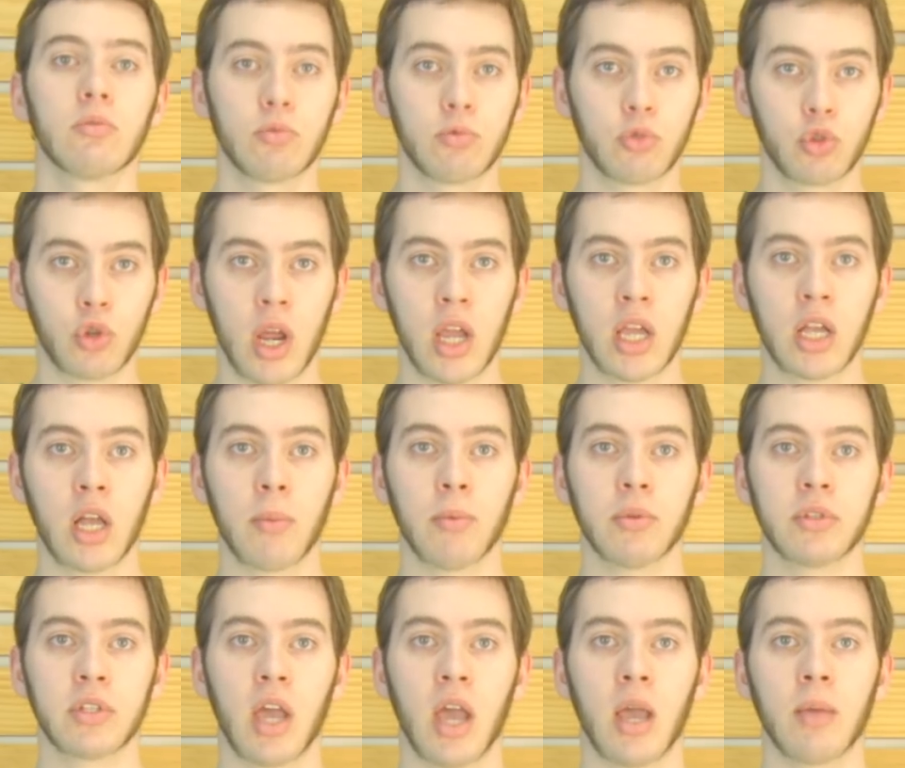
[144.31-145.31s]
try a
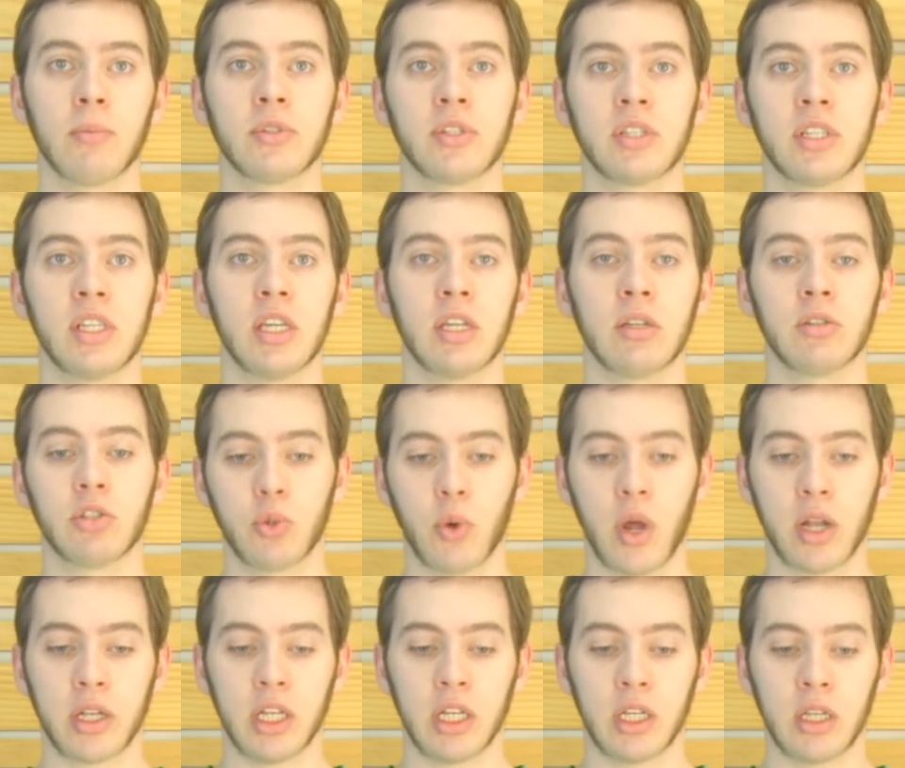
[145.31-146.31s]
couple times seeing, do
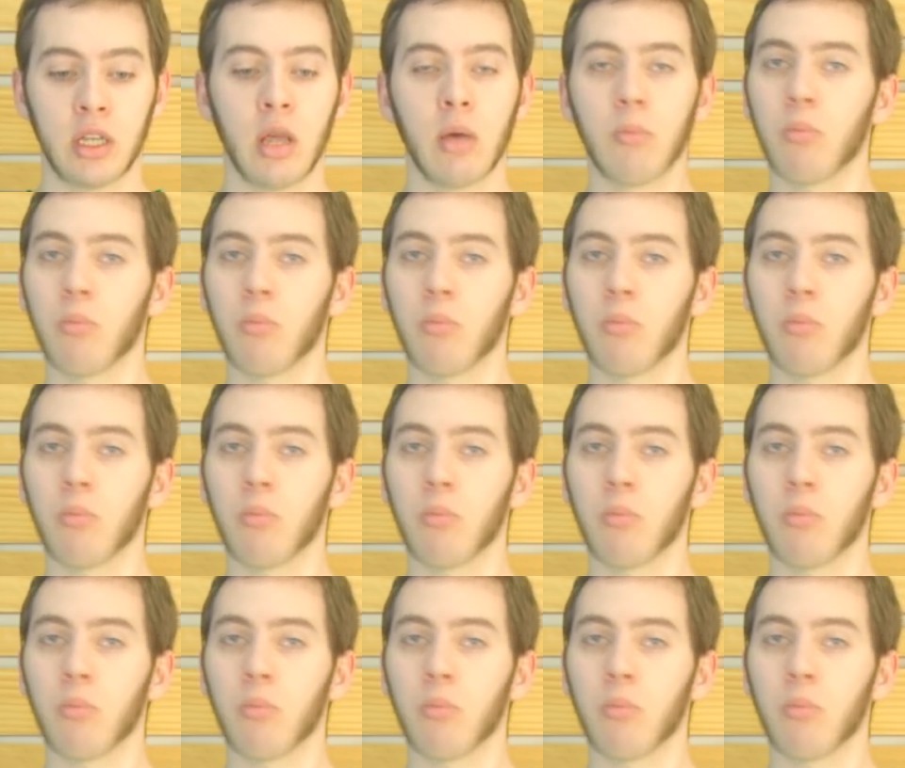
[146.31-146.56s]
I need